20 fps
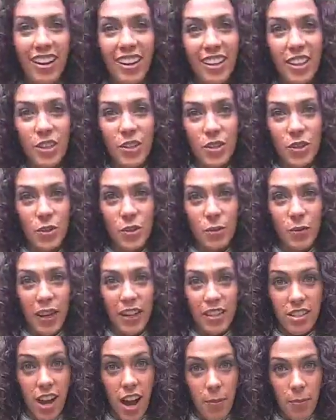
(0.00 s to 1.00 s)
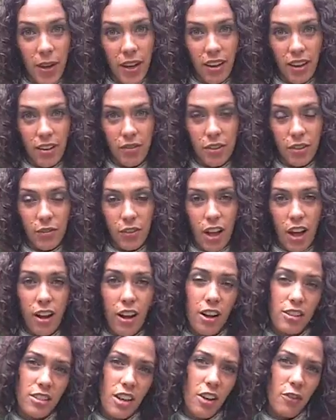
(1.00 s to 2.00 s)
I get into the main topic of the
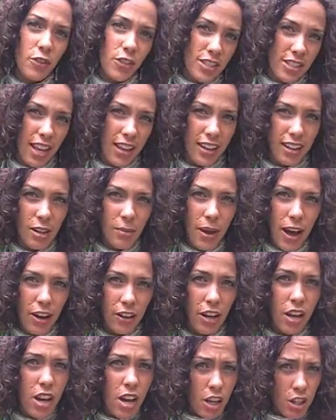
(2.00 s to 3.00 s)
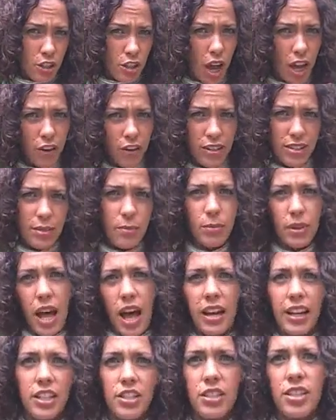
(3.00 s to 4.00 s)
vlog, I'll talk for a second about chakras and
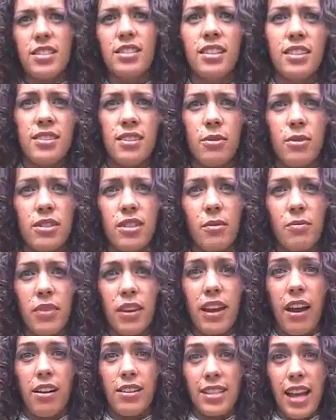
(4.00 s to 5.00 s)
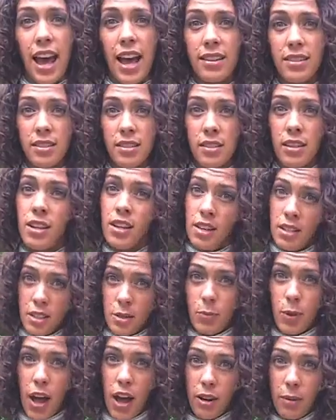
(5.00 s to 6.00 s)
blockages, because it was something I was asked
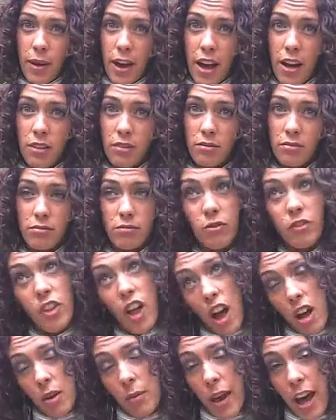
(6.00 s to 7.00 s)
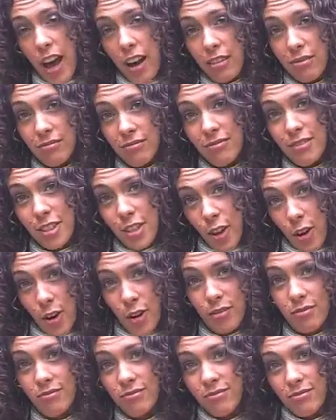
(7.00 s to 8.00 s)
to vlog about.
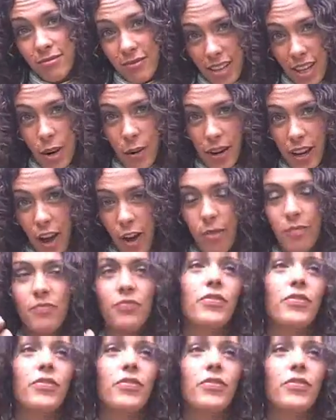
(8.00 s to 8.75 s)
So here we go.